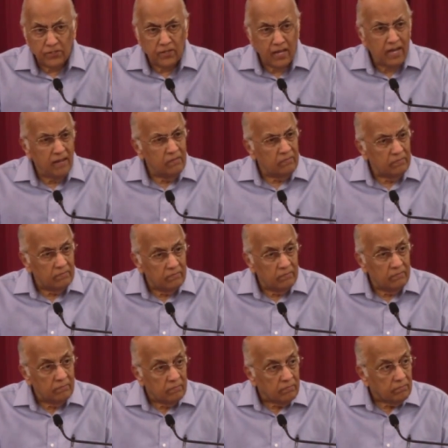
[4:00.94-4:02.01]
your name?
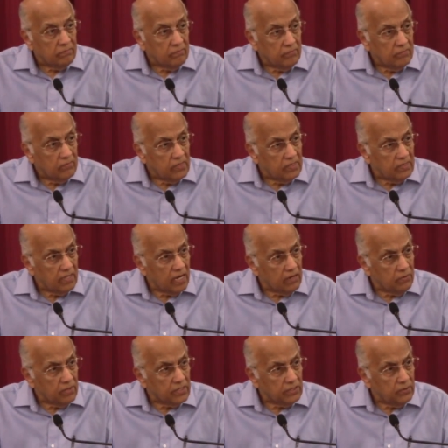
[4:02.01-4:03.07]
Isn't that
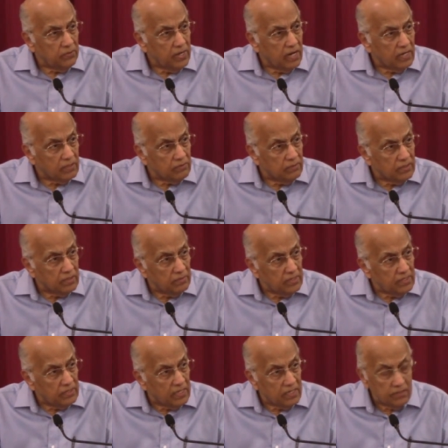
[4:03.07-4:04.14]
a question we ask when
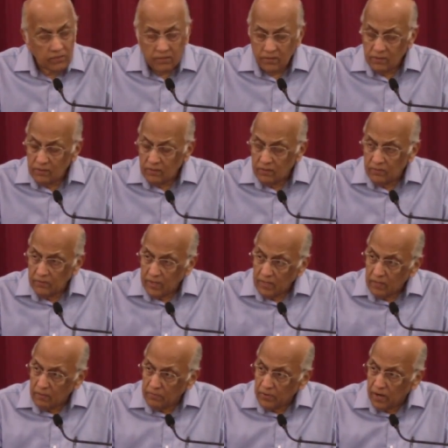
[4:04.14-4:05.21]
somebody says, when
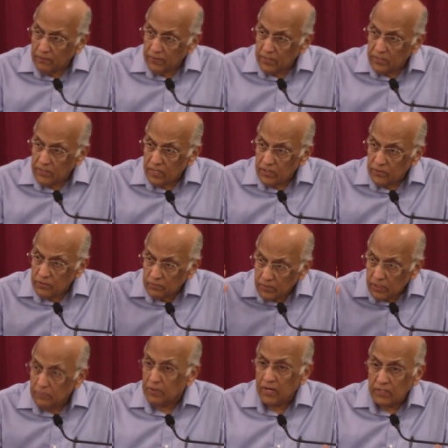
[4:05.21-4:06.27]
the prophet says, You've
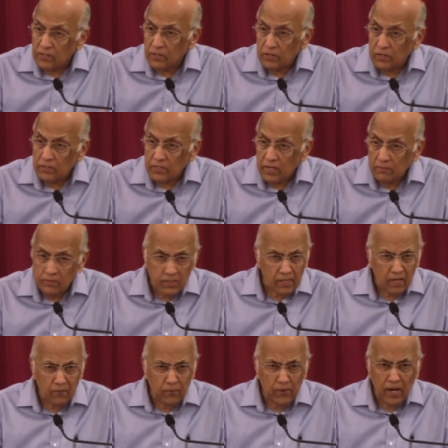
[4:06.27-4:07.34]
despised the Lord's name? You
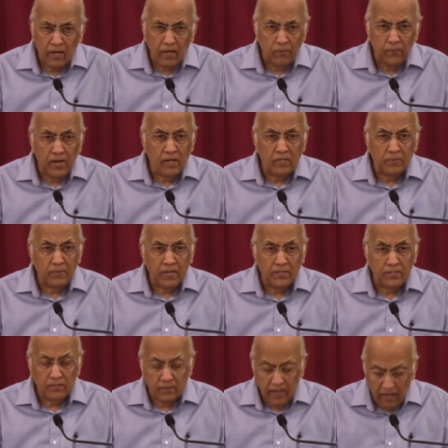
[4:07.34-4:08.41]
say, Where did we
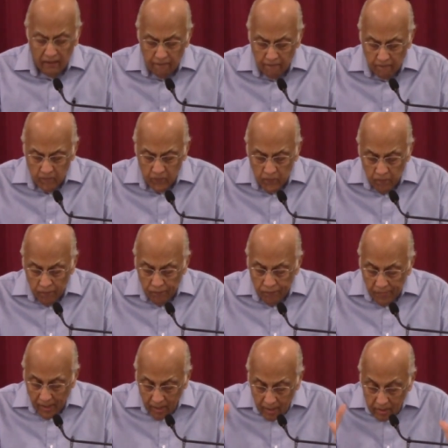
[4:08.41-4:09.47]
despise your name?
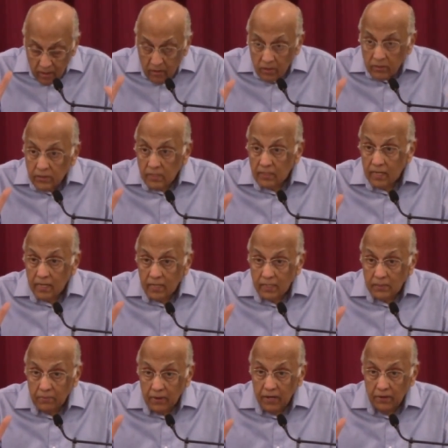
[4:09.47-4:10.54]
And the Lord says, I'll
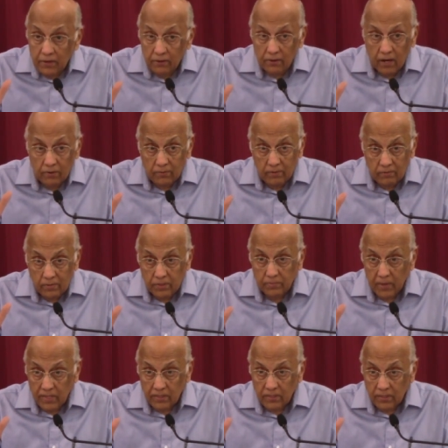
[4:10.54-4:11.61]
explain to you how you
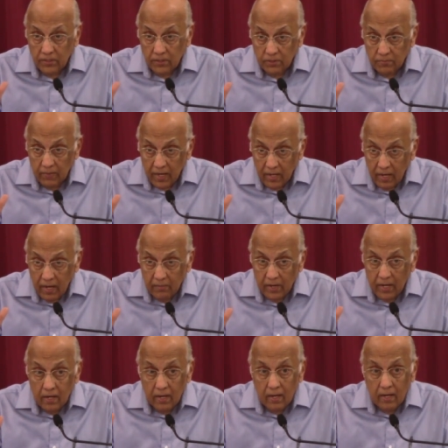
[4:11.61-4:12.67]
despise my name
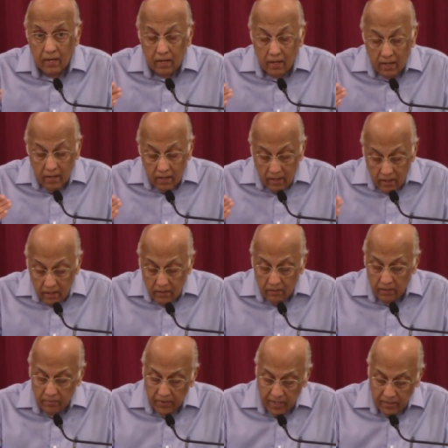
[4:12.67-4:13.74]
and learn
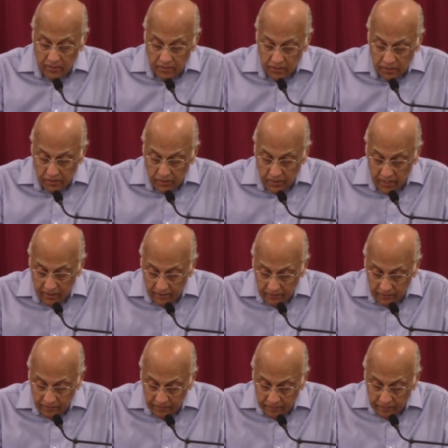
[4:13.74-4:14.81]
to apply this to yourself.